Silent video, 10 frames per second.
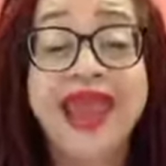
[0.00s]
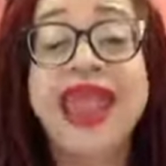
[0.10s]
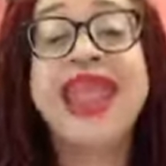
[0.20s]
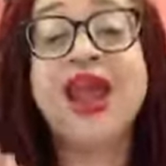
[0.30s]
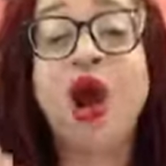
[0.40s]

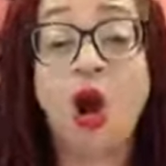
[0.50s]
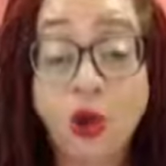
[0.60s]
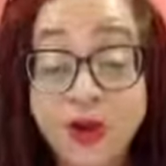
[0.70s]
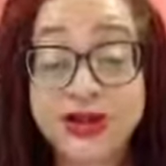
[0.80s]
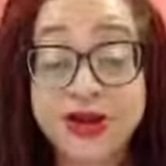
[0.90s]
He
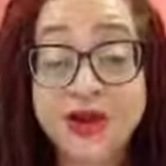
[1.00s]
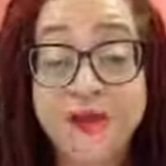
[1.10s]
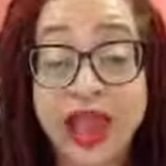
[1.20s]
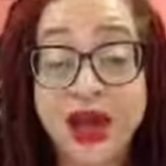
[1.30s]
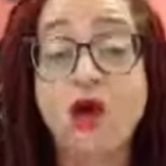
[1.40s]
opened her
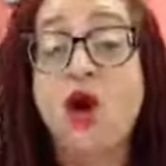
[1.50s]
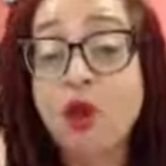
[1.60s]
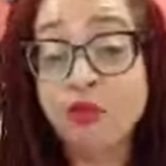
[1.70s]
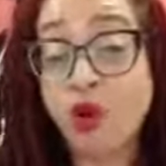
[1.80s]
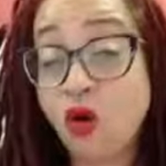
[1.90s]
mail,
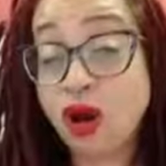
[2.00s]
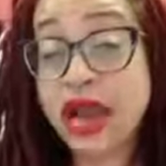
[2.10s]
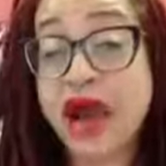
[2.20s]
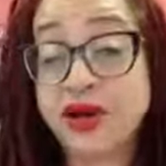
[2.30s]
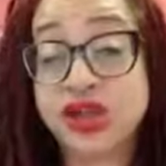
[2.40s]
poured
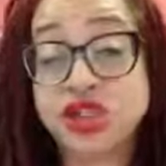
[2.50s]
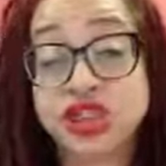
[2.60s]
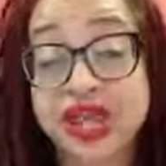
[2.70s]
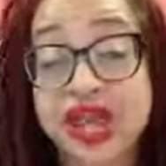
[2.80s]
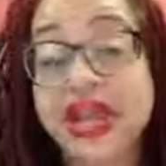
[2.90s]
out her
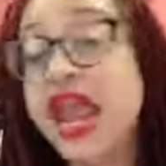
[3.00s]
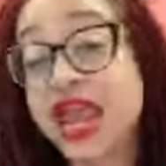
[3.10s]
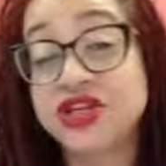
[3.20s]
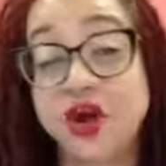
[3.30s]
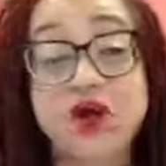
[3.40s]
shit,
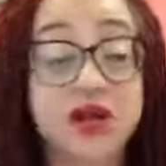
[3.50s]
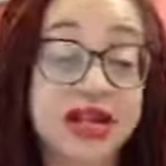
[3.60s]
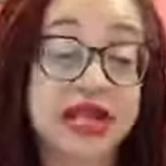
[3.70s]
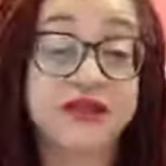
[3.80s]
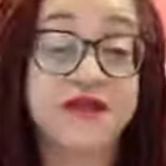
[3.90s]
and told her to
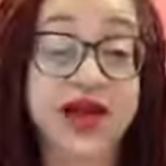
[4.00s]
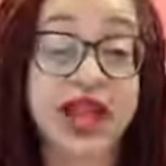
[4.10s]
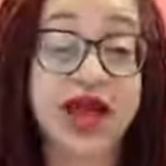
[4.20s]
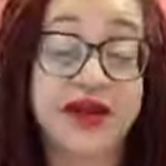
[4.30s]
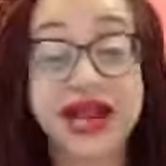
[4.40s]
get the fuck out.